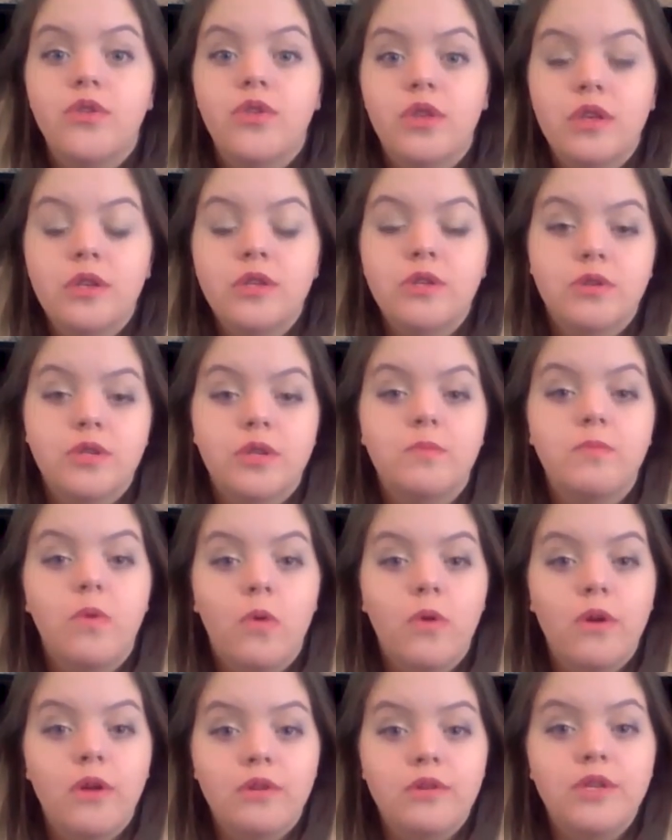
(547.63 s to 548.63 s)
These are some
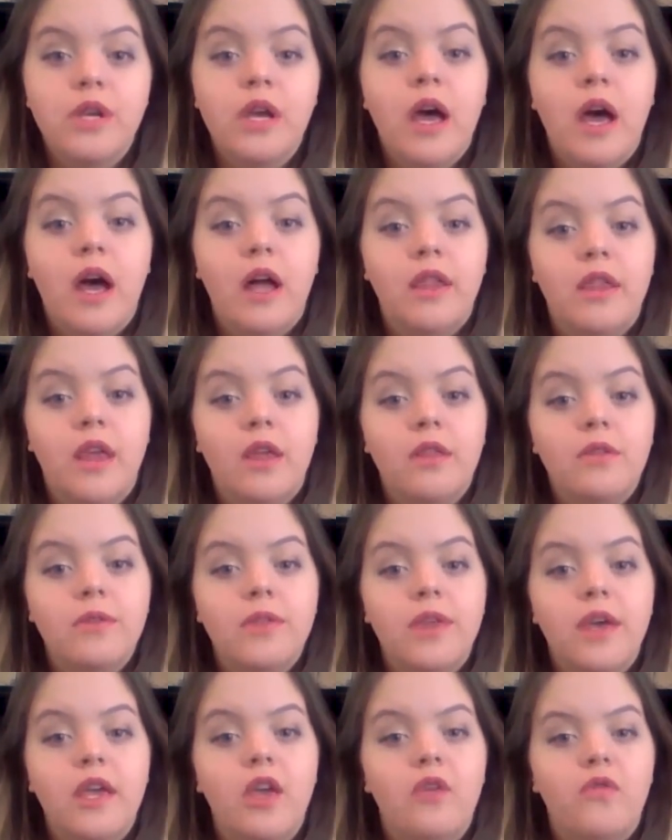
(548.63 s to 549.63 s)
pointers. Another
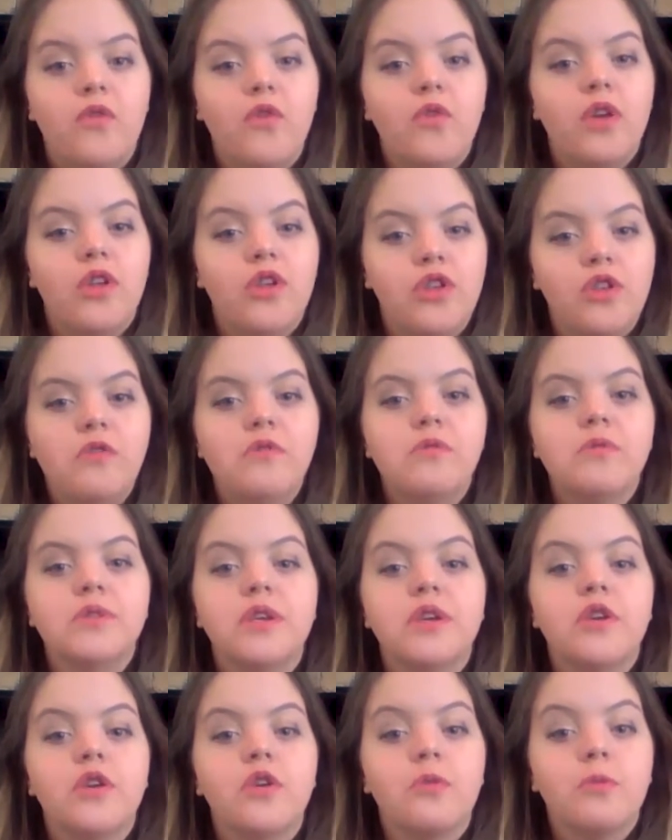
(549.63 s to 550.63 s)
thing, if you can use
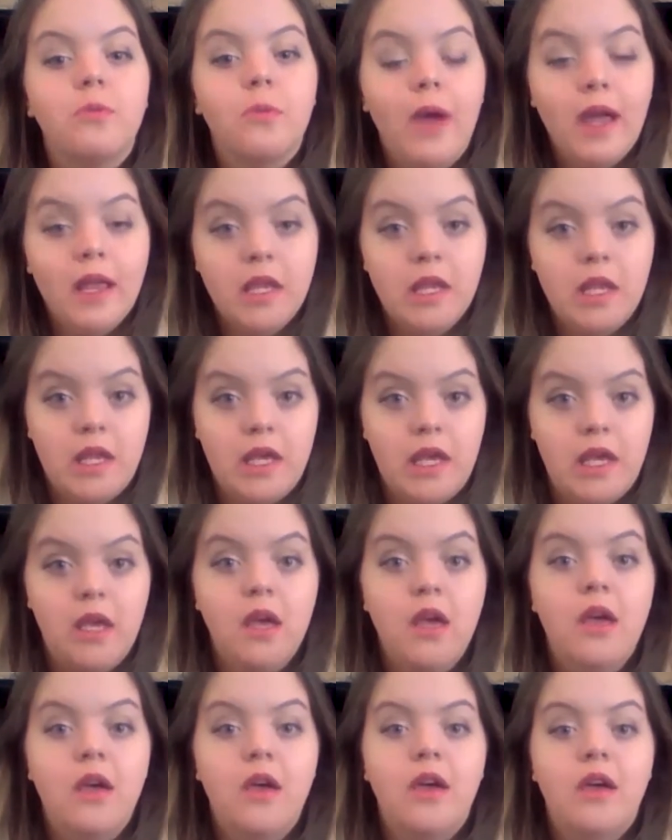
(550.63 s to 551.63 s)
it correctly,
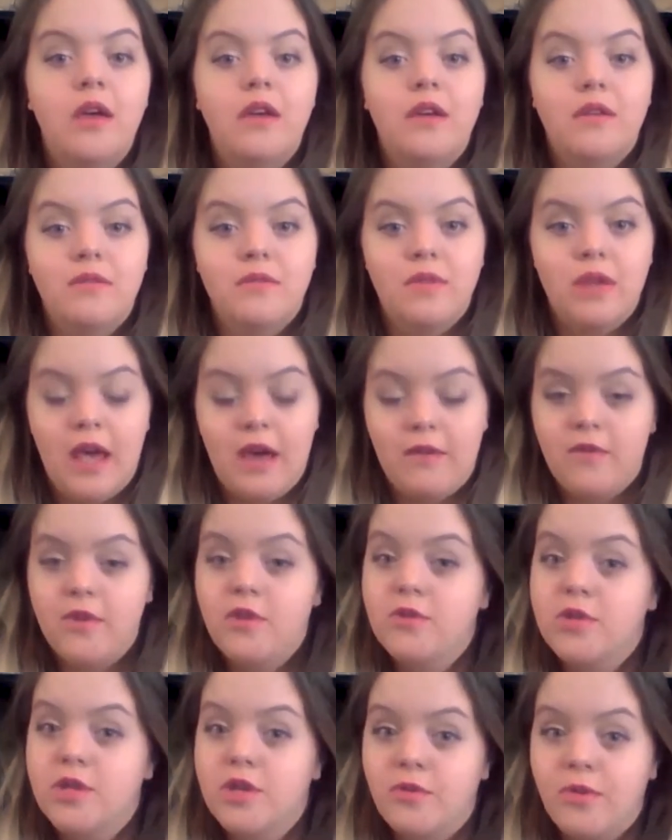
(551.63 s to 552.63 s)
you have
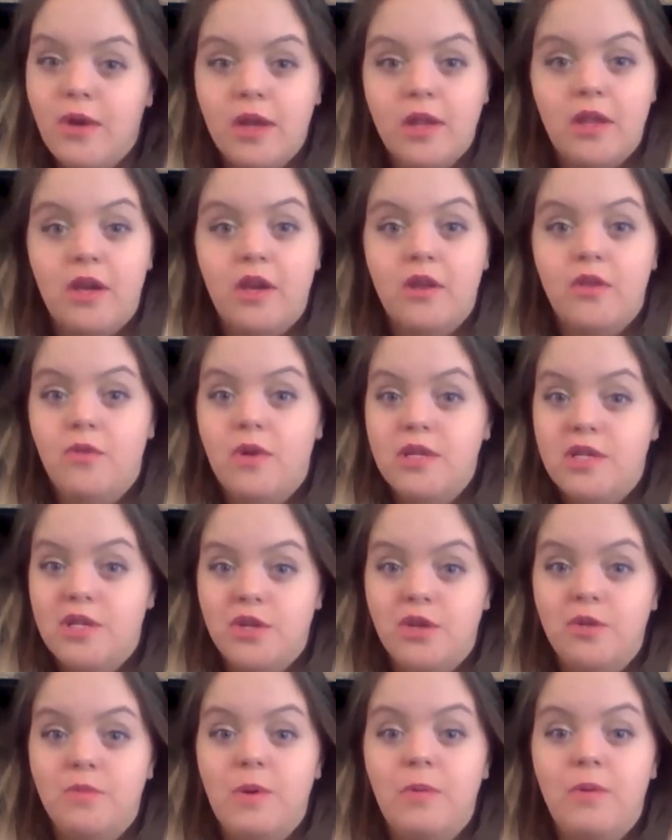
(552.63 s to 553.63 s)
to use it correctly, otherwise
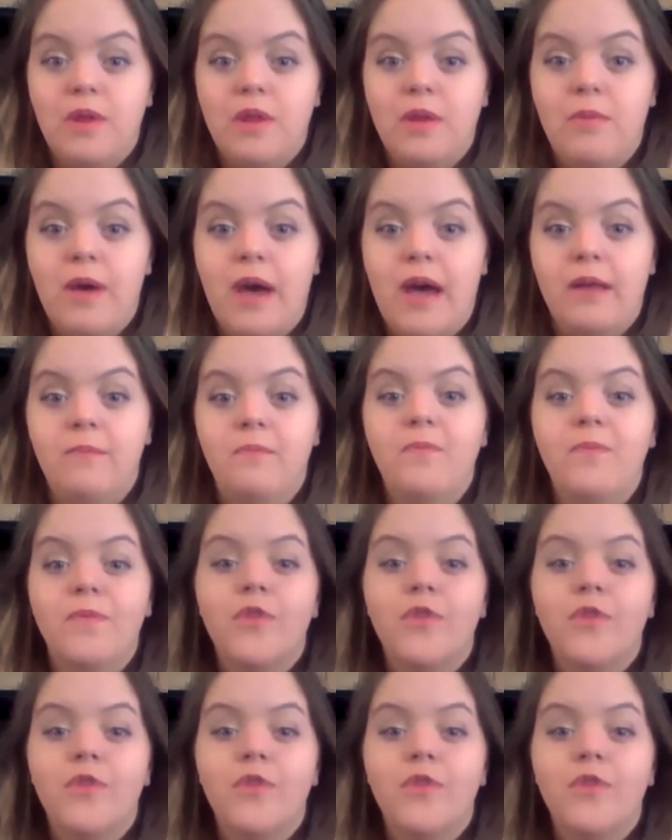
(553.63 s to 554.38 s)
it's going to be really bad.